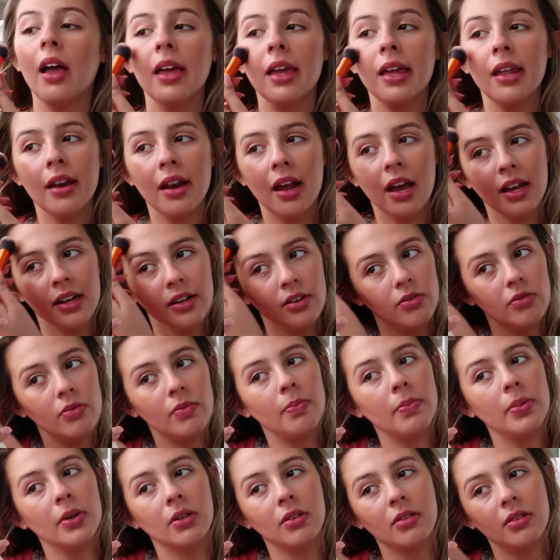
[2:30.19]
And I
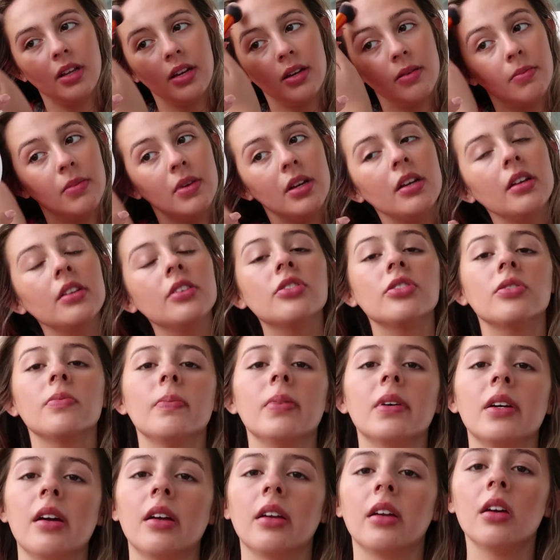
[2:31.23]
don't burn that much,
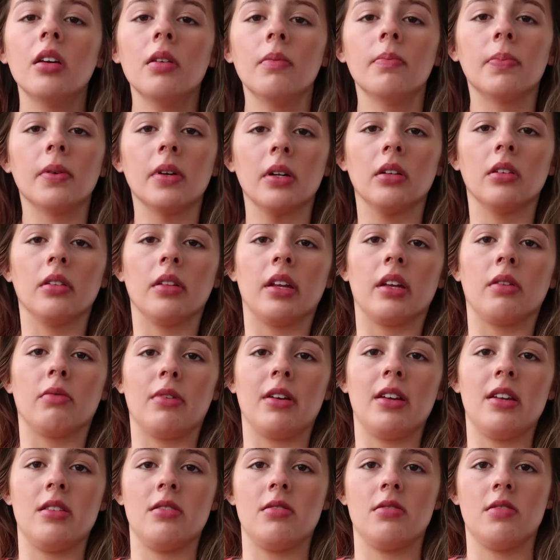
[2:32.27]
but I got burnt like
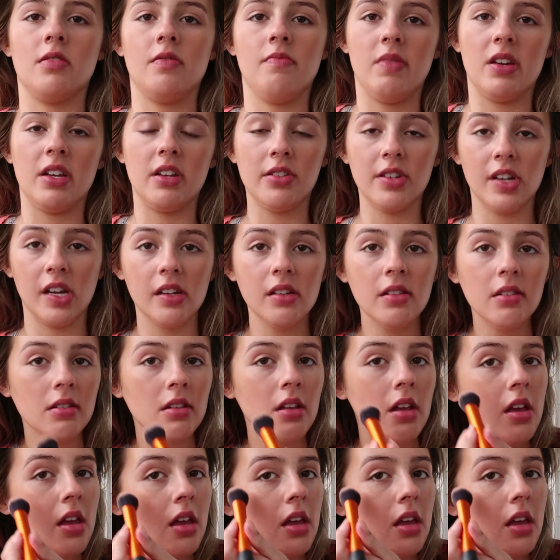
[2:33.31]
right here on my chest,